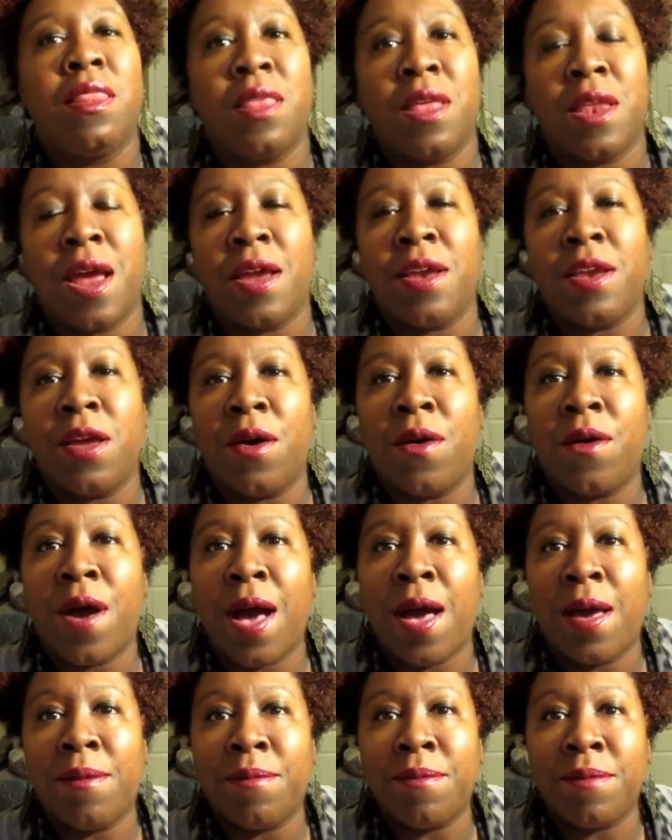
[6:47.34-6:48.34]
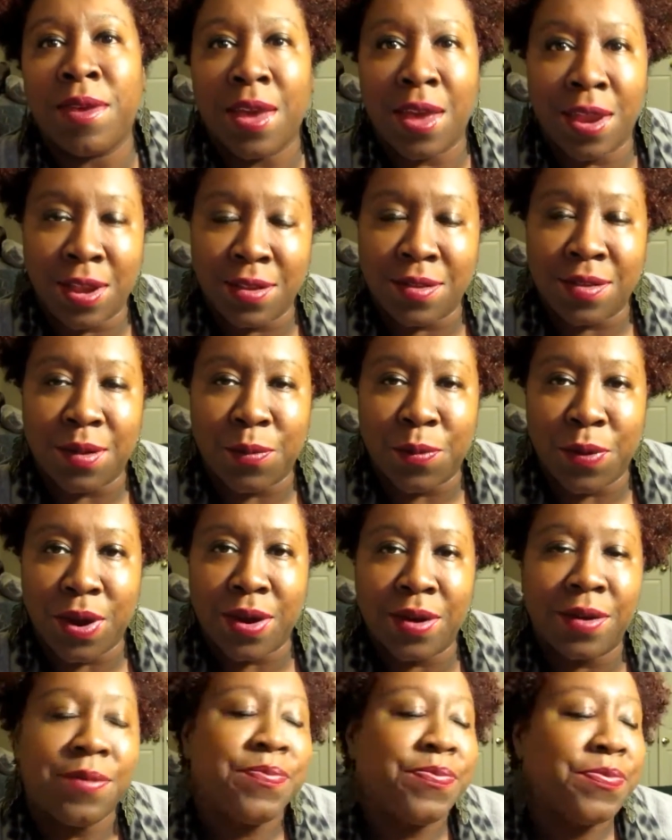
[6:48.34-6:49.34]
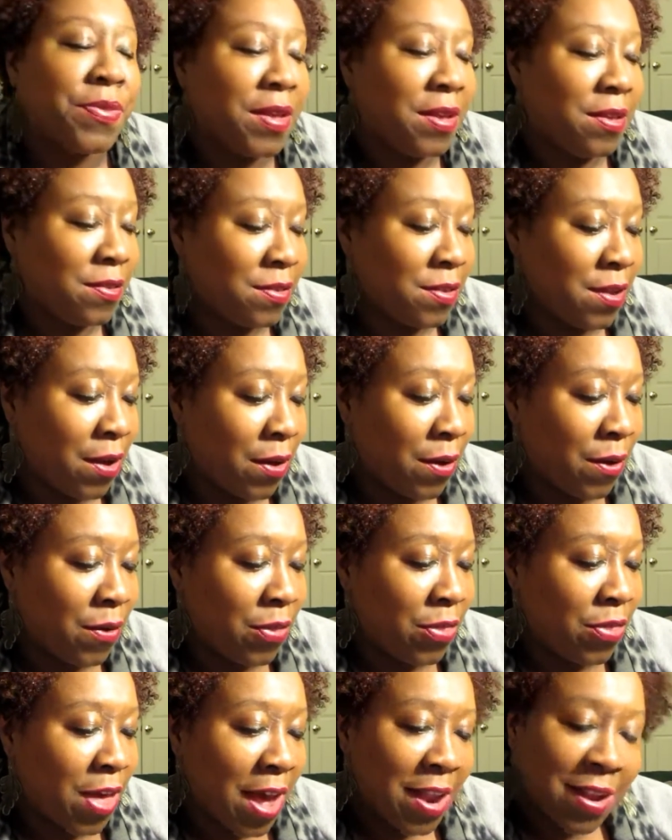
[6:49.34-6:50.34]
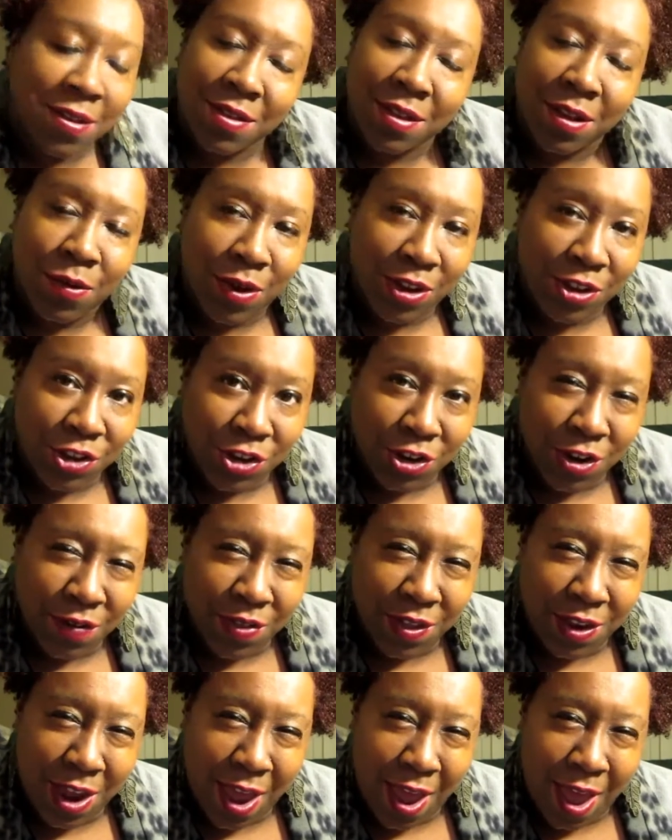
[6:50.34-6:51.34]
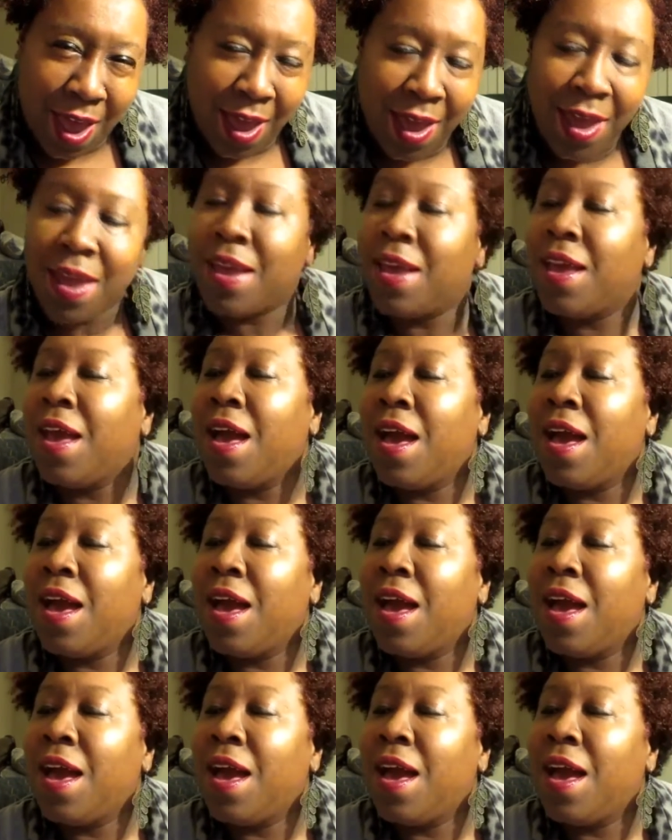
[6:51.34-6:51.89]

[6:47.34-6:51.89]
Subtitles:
Then I know I'm getting somewhere. So that is the question of the day.